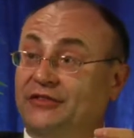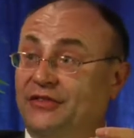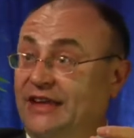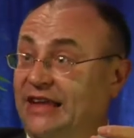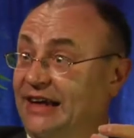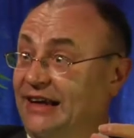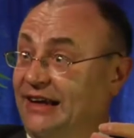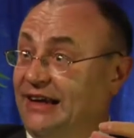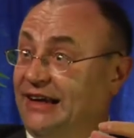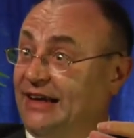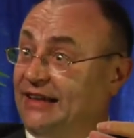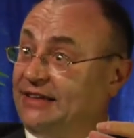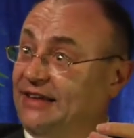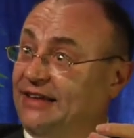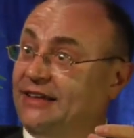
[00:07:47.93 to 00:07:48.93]
We are
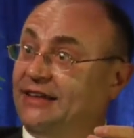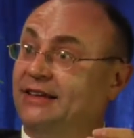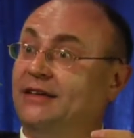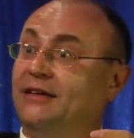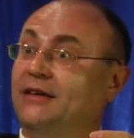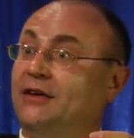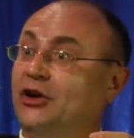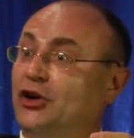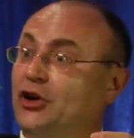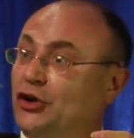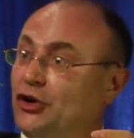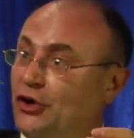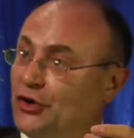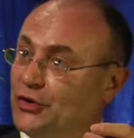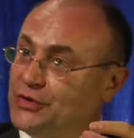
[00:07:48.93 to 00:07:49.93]
getting
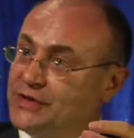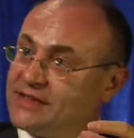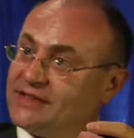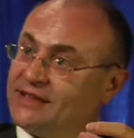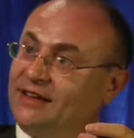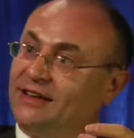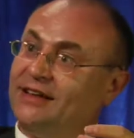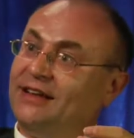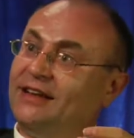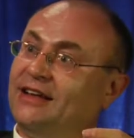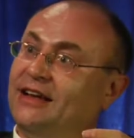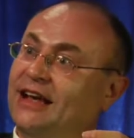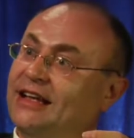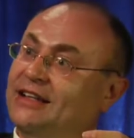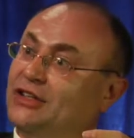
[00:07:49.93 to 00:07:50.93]
closer
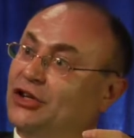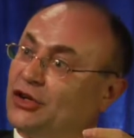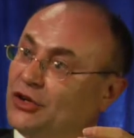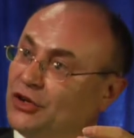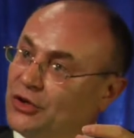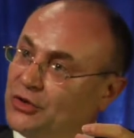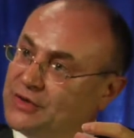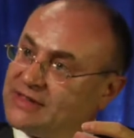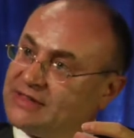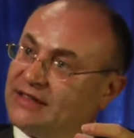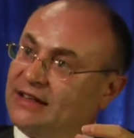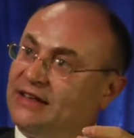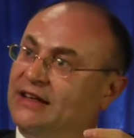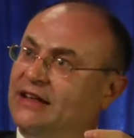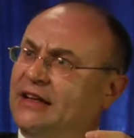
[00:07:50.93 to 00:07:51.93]
and closer.
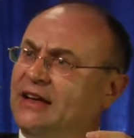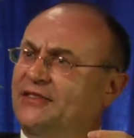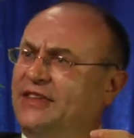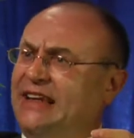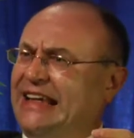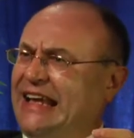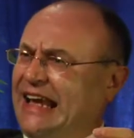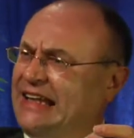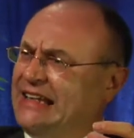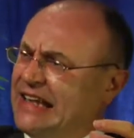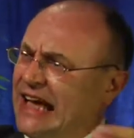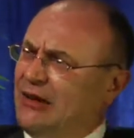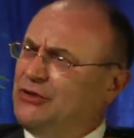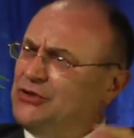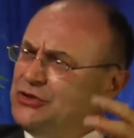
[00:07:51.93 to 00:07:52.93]
We can
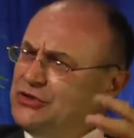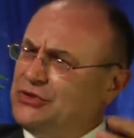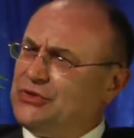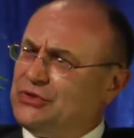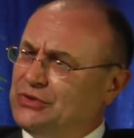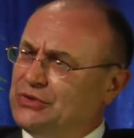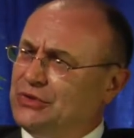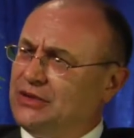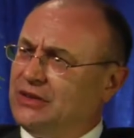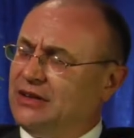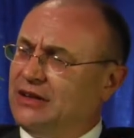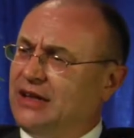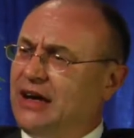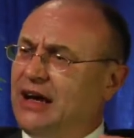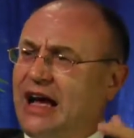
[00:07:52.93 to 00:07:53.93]
now do
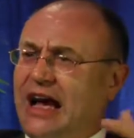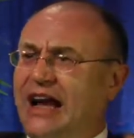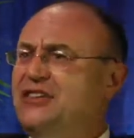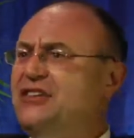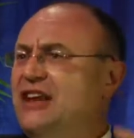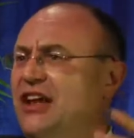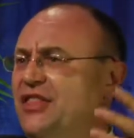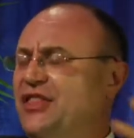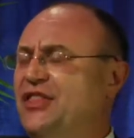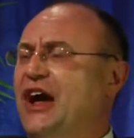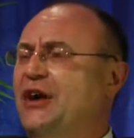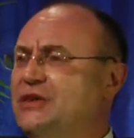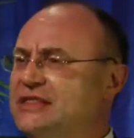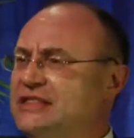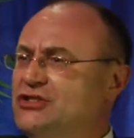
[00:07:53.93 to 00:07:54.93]
under
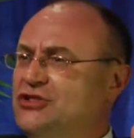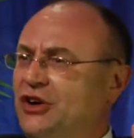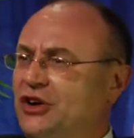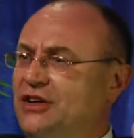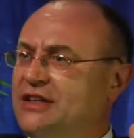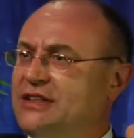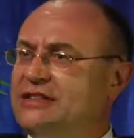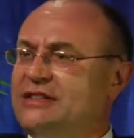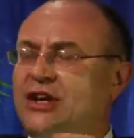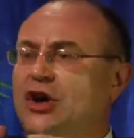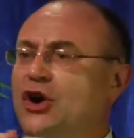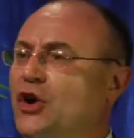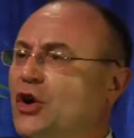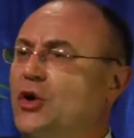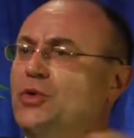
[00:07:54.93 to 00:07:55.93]
$1,000
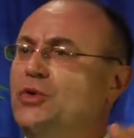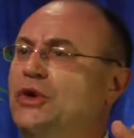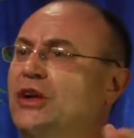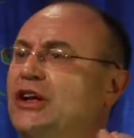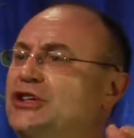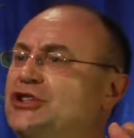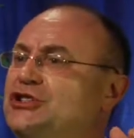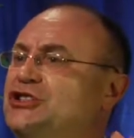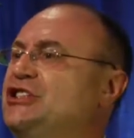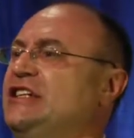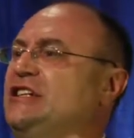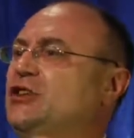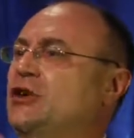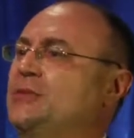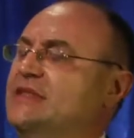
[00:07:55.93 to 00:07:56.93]
whole
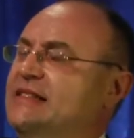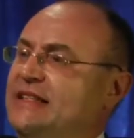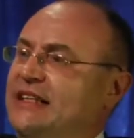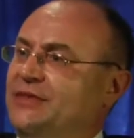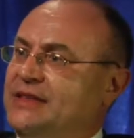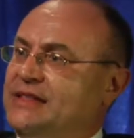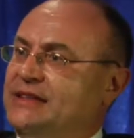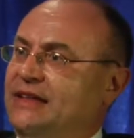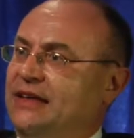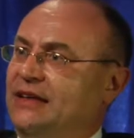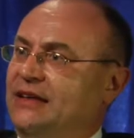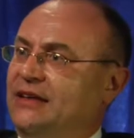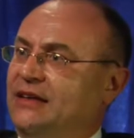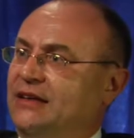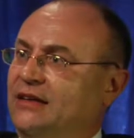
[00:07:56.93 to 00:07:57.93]
genome sequencing.
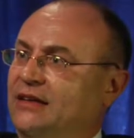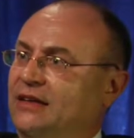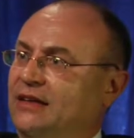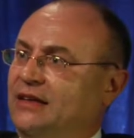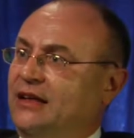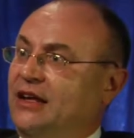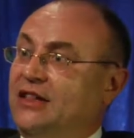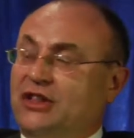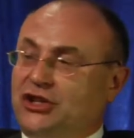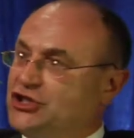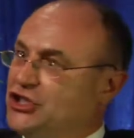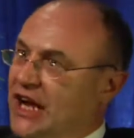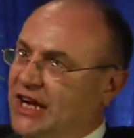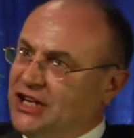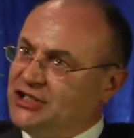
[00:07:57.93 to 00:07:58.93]
The
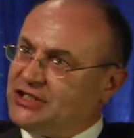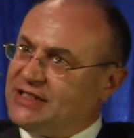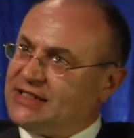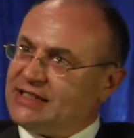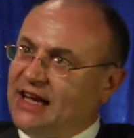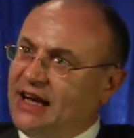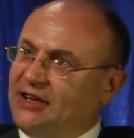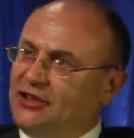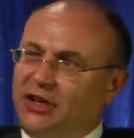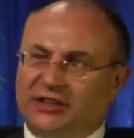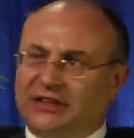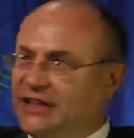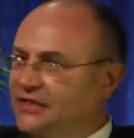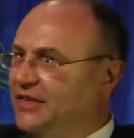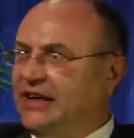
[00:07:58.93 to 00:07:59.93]
challenges are not
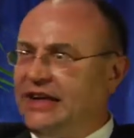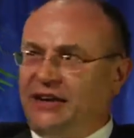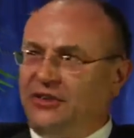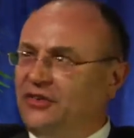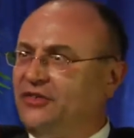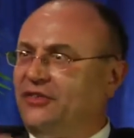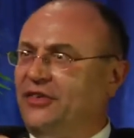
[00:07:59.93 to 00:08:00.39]
that we cannot